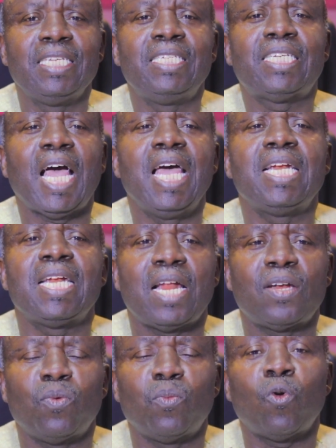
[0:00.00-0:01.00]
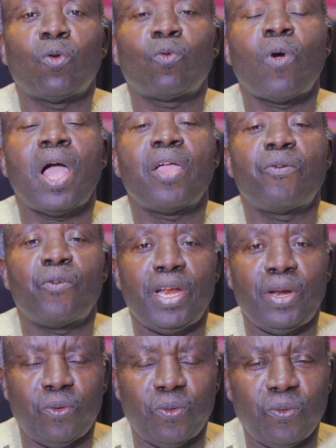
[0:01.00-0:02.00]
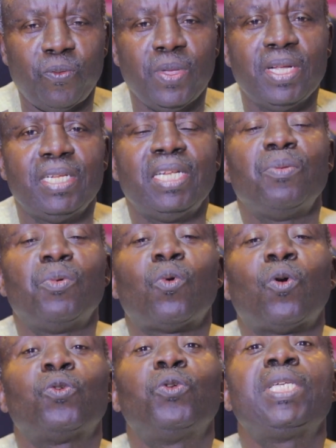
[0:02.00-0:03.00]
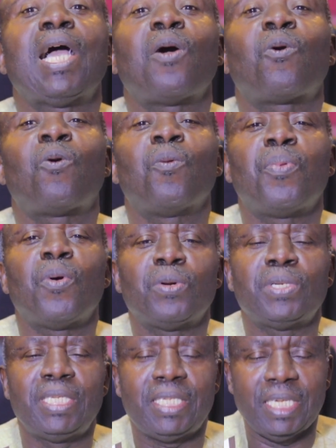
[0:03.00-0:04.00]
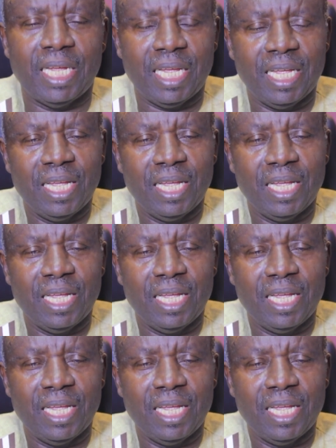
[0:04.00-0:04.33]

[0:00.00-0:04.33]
Jai nano more no one in a home, you or Nunyan coupon dear,